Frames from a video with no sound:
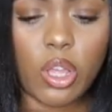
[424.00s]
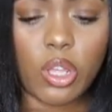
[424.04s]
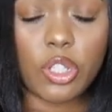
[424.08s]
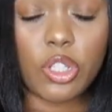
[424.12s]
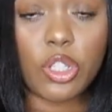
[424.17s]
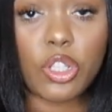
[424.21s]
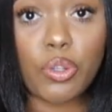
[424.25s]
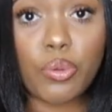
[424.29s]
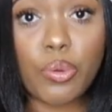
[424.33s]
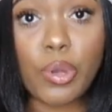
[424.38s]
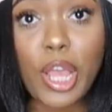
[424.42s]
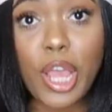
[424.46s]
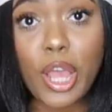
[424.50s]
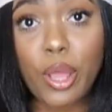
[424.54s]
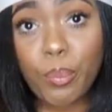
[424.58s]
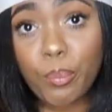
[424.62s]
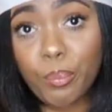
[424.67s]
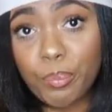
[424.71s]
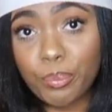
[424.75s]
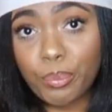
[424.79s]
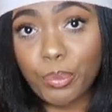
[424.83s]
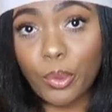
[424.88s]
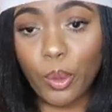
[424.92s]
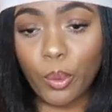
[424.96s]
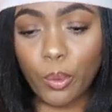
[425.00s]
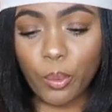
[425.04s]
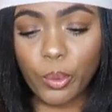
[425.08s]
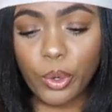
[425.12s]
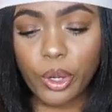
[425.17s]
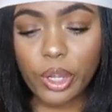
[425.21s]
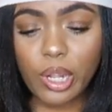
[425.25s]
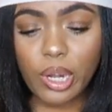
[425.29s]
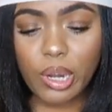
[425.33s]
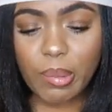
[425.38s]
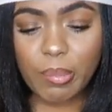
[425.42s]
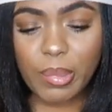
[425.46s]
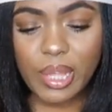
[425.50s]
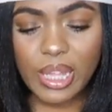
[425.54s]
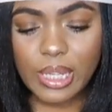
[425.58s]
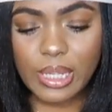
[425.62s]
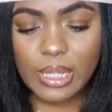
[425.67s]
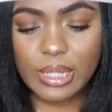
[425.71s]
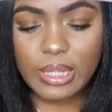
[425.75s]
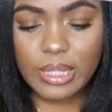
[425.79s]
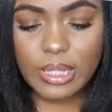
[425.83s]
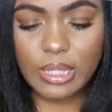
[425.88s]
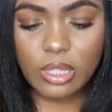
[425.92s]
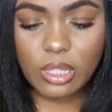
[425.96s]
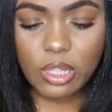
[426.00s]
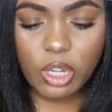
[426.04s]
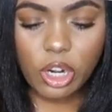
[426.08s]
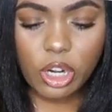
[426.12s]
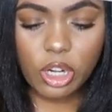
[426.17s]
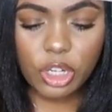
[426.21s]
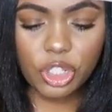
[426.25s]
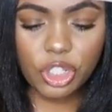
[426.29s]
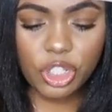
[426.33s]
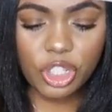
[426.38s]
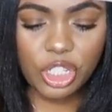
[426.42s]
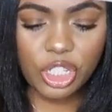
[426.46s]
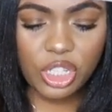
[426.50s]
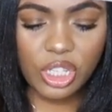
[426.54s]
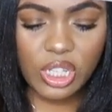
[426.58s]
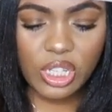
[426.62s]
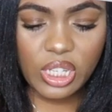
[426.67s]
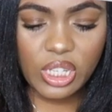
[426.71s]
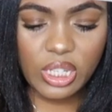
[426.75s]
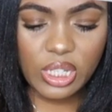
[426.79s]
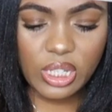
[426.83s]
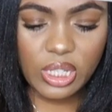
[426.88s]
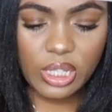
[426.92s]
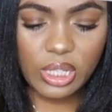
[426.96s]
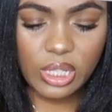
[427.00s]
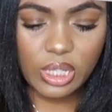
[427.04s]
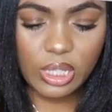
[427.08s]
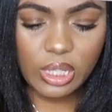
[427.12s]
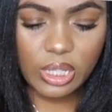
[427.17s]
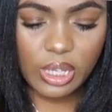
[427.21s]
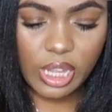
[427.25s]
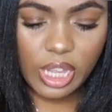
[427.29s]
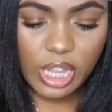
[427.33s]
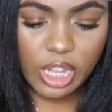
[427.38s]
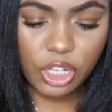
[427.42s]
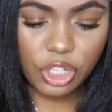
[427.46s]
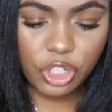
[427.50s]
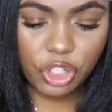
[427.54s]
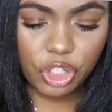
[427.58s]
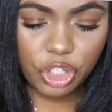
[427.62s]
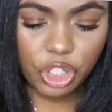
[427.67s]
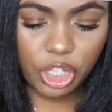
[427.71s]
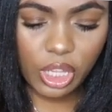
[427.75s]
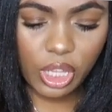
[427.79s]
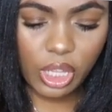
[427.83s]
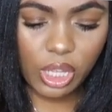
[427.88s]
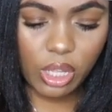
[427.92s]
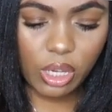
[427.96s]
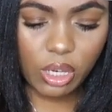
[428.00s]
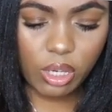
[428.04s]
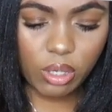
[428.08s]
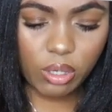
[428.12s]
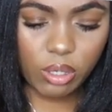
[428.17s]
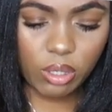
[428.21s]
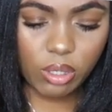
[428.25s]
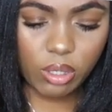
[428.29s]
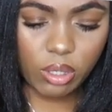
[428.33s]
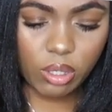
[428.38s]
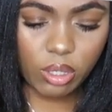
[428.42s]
So now we're gonna mix our cheese and chicken